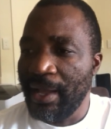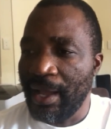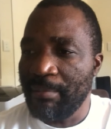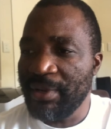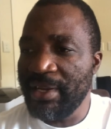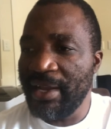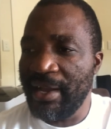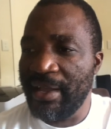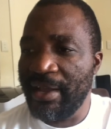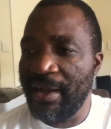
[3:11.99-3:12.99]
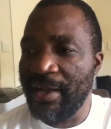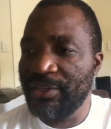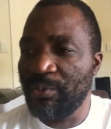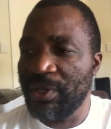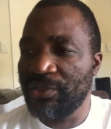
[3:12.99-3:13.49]
Amelia
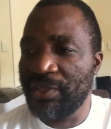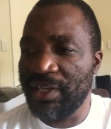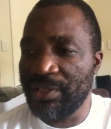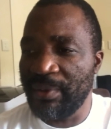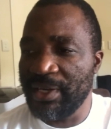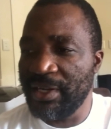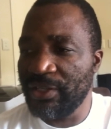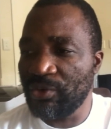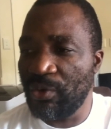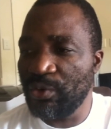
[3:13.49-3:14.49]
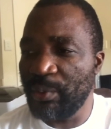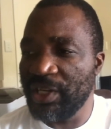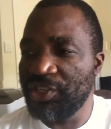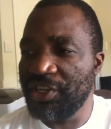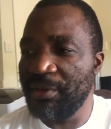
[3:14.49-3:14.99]
Earhart was 31 years old
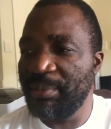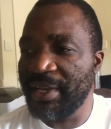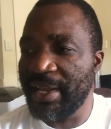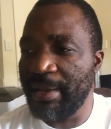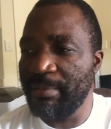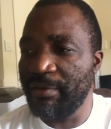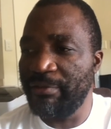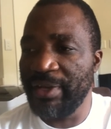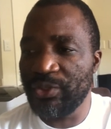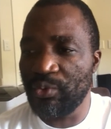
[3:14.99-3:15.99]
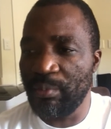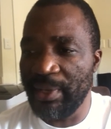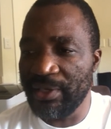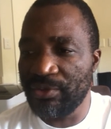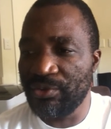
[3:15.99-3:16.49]
when she became the first
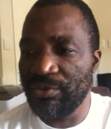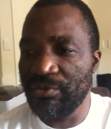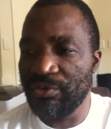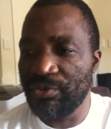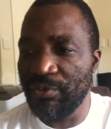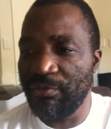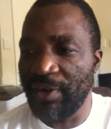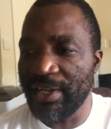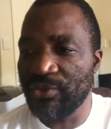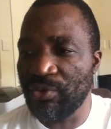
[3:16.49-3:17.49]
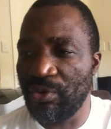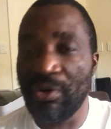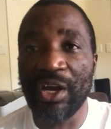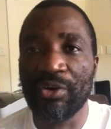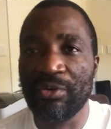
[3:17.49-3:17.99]
woman to fly
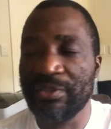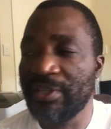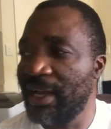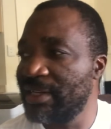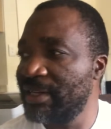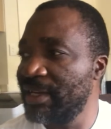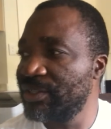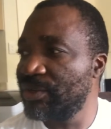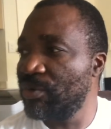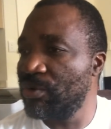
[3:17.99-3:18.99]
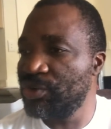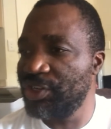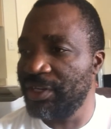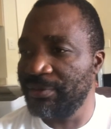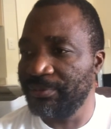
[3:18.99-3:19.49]
solo across the Atlantic Ocean.